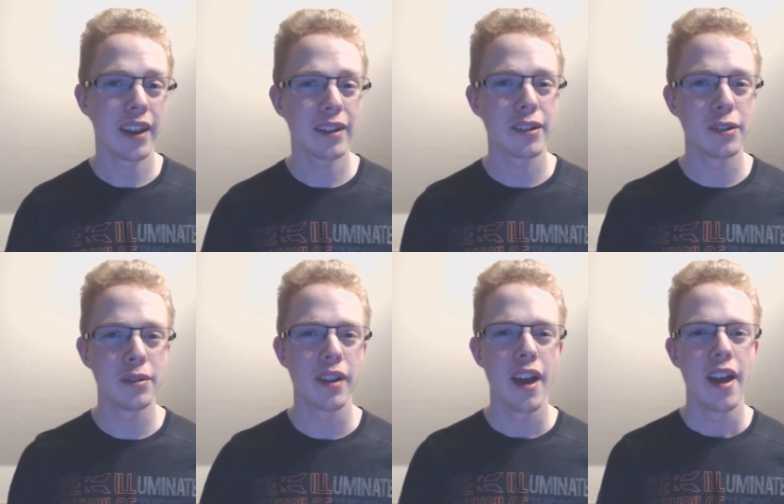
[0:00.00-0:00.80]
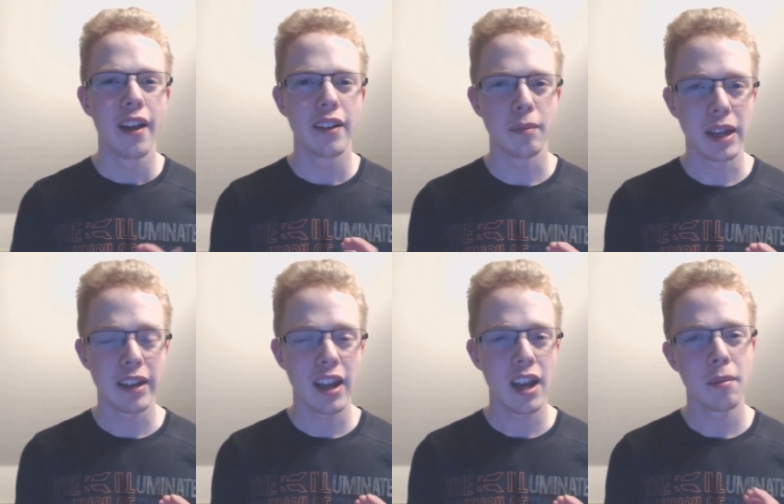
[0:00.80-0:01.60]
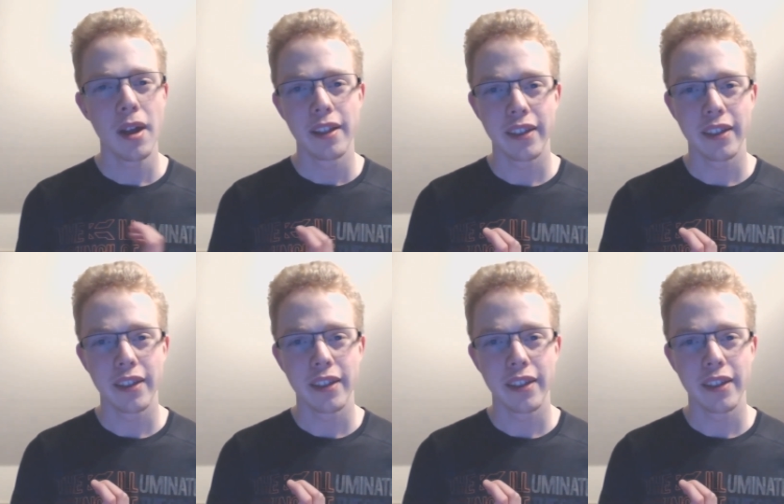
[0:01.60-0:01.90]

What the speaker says: That includes the main game,